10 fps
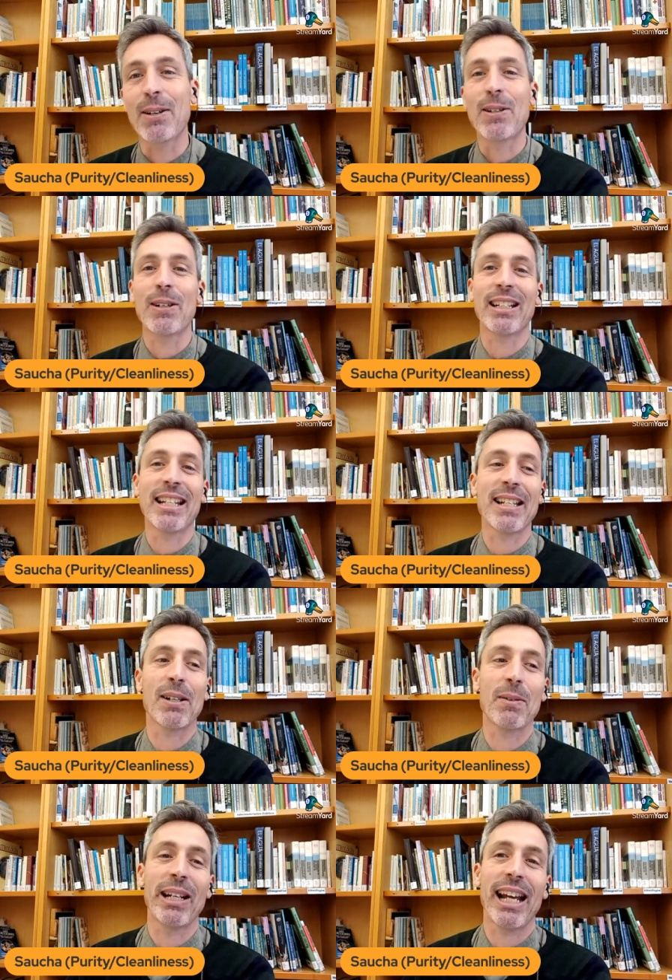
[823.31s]
or
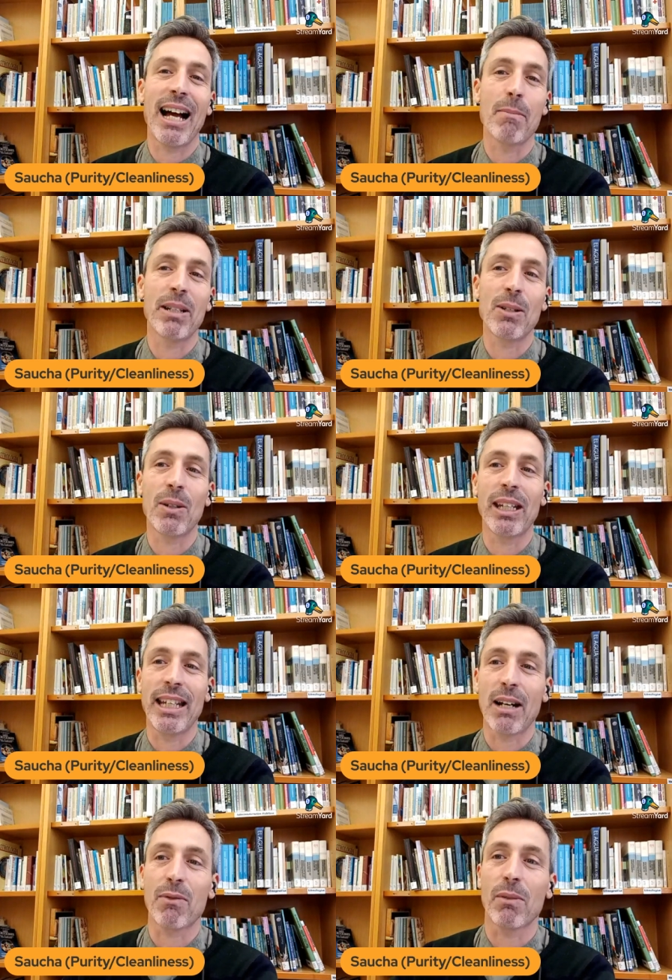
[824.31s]
disagree. Happy to
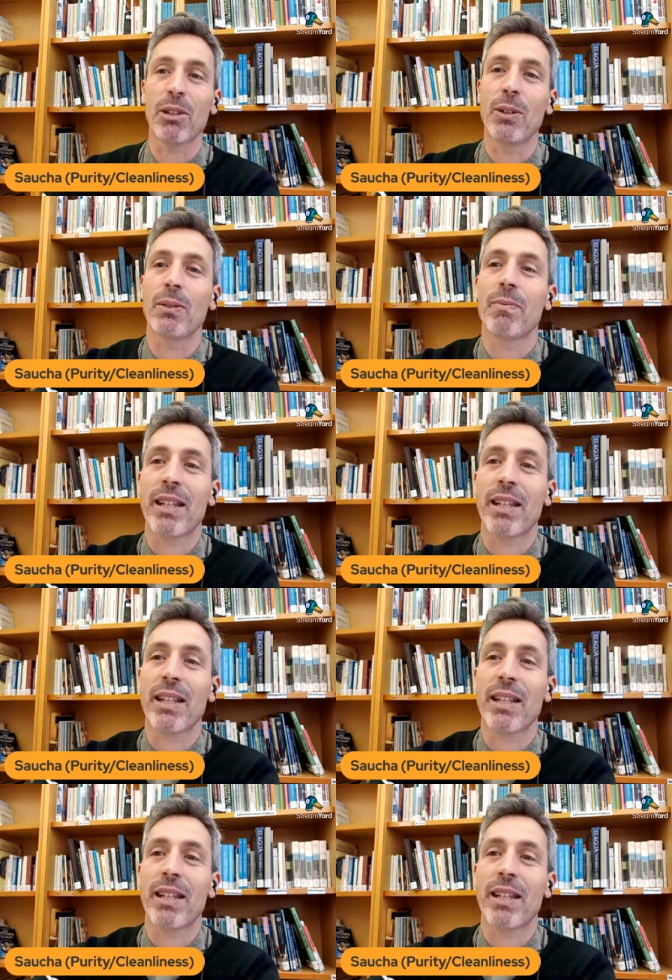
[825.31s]
hear from you.